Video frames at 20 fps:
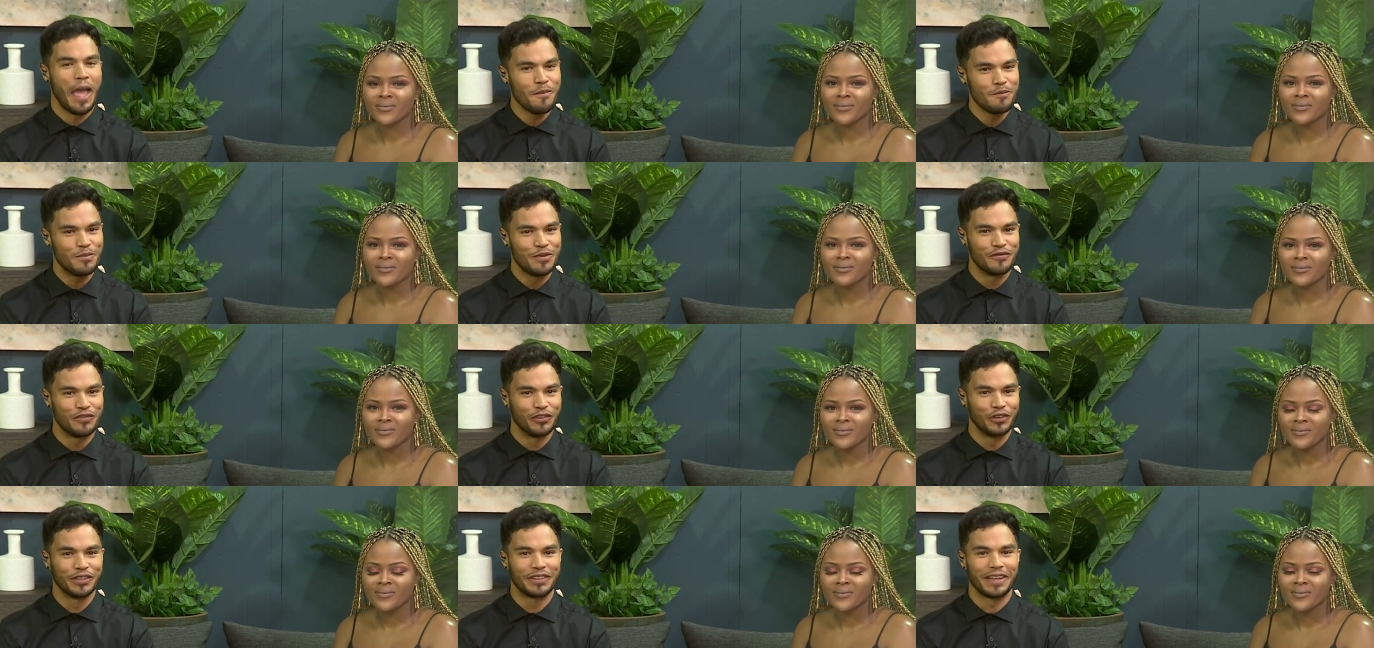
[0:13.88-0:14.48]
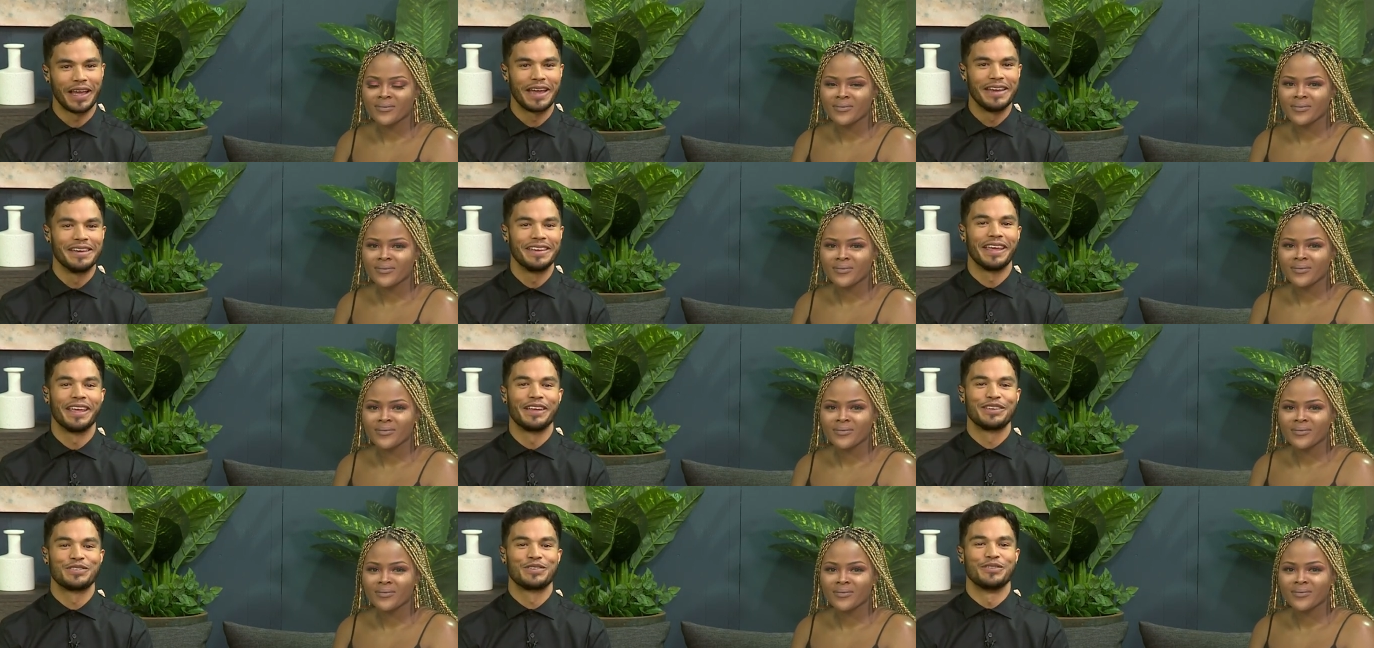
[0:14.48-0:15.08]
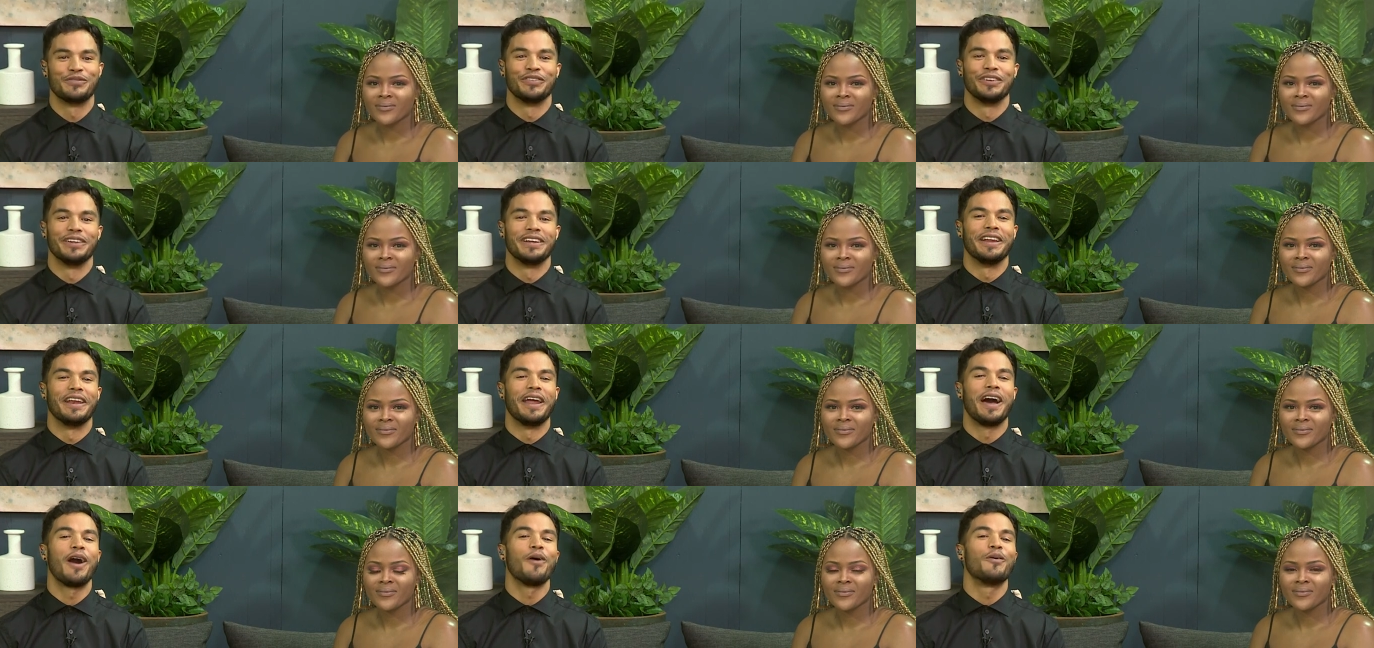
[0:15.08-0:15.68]
Speaker 1: ambivert, and
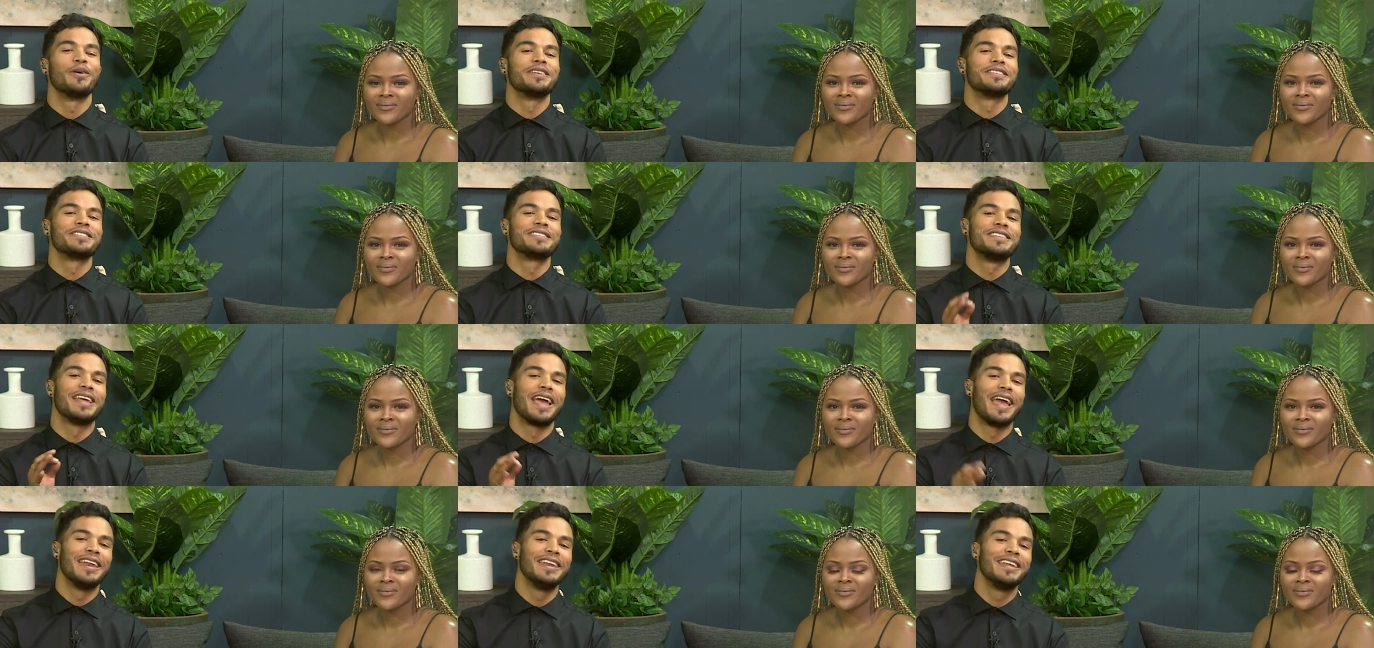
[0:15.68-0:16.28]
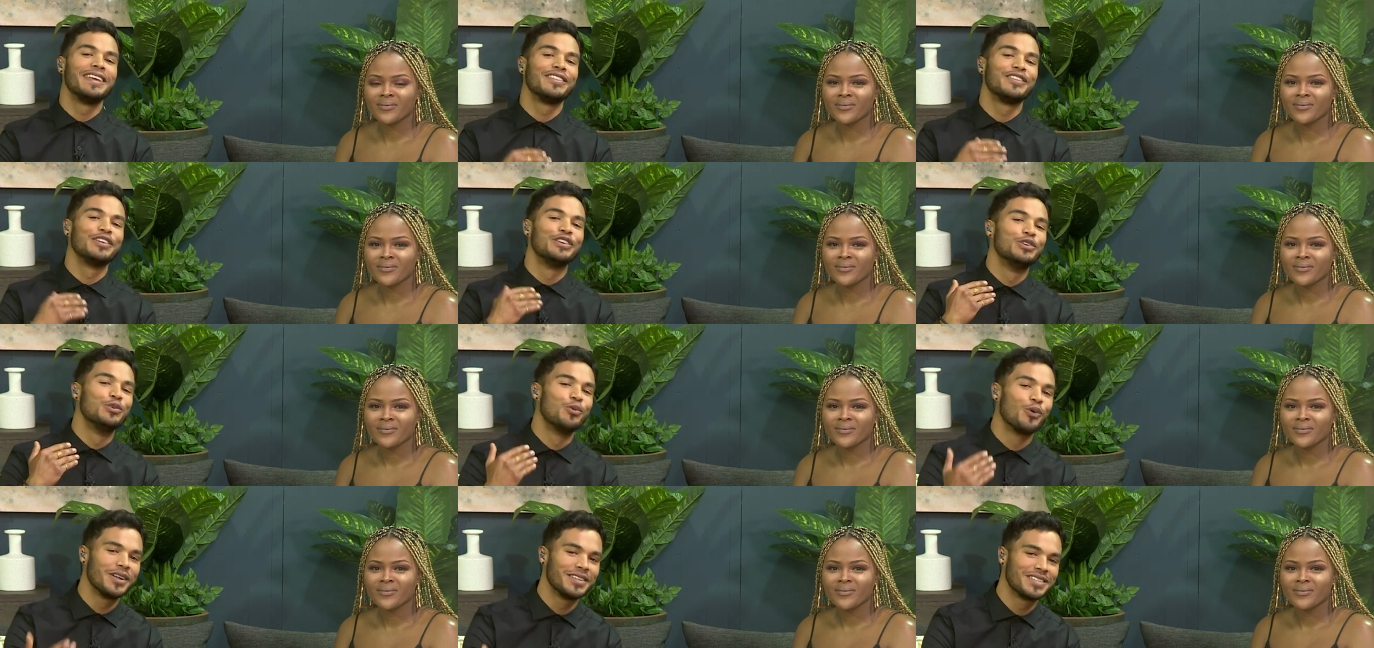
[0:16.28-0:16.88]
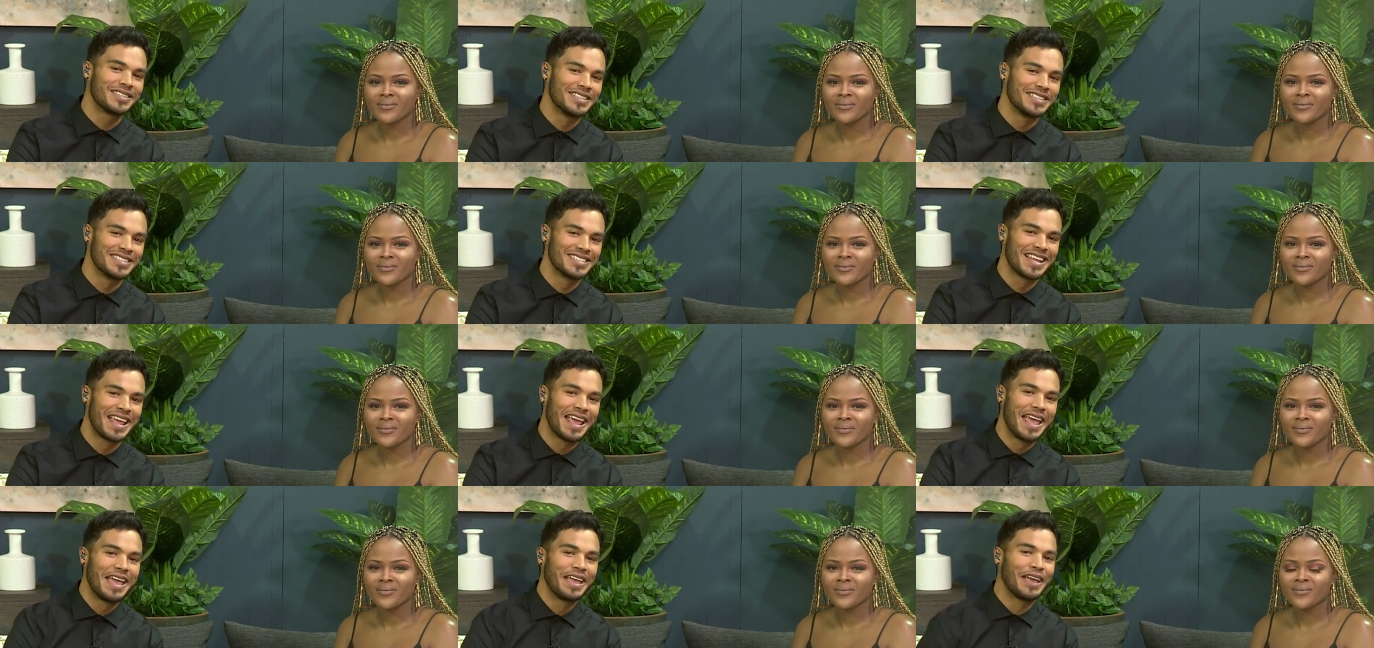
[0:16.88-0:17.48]
extrovert and how understanding the
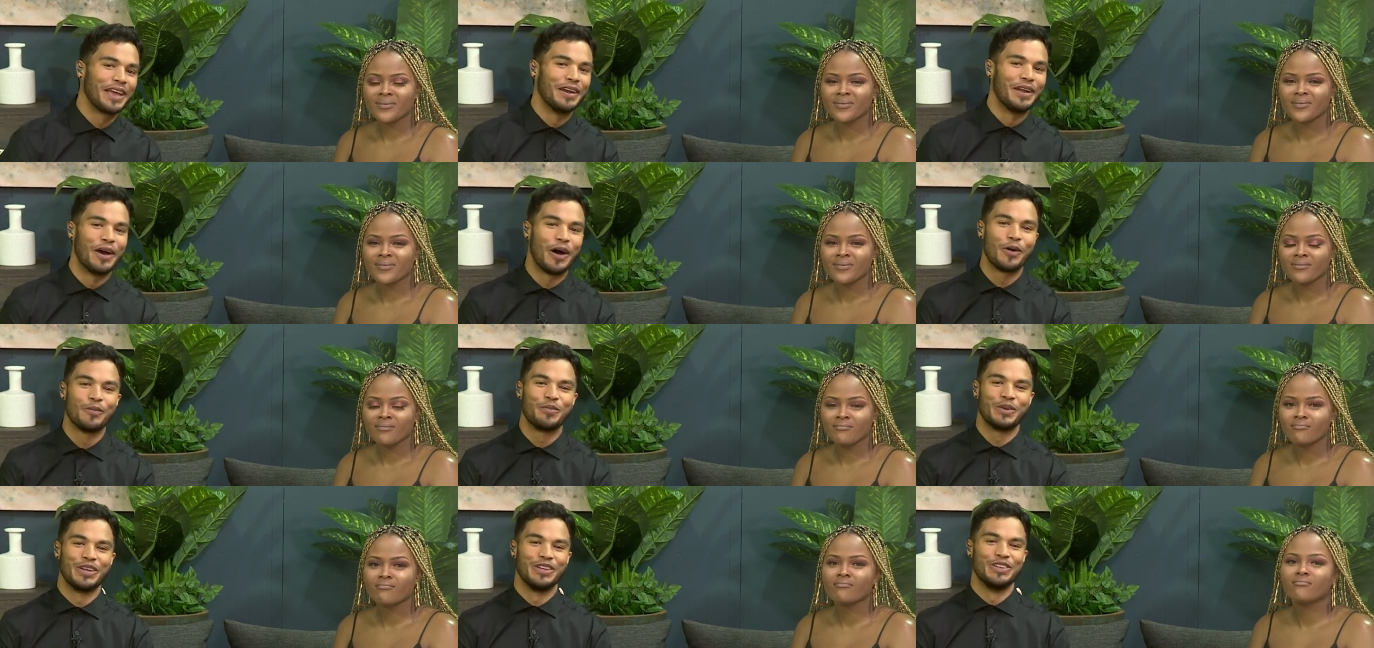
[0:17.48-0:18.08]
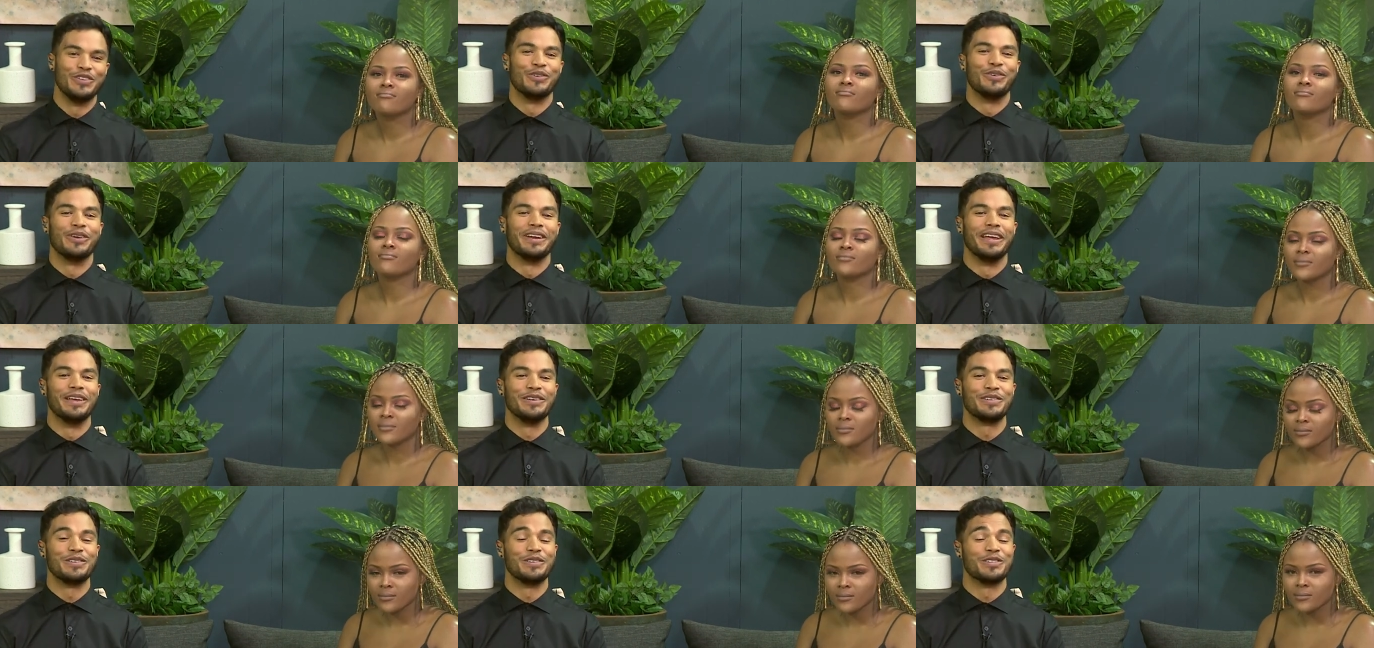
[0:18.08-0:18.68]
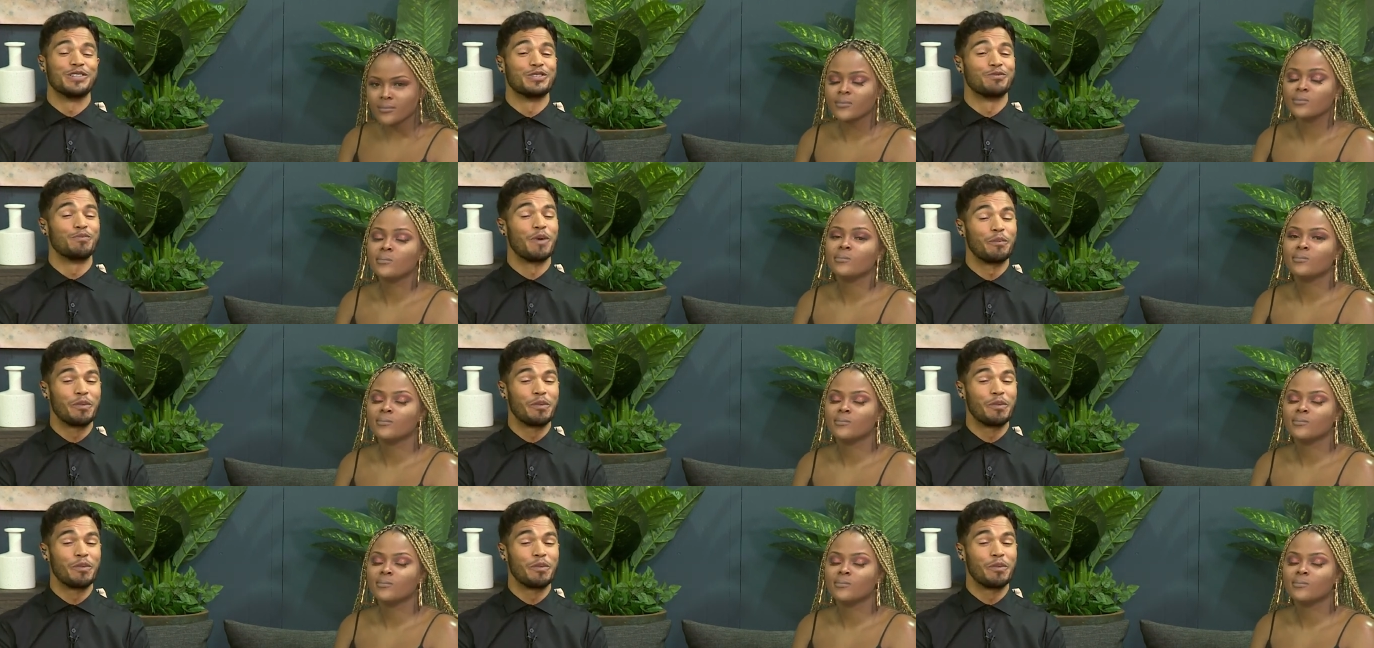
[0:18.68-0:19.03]
nuances can help in your relationships.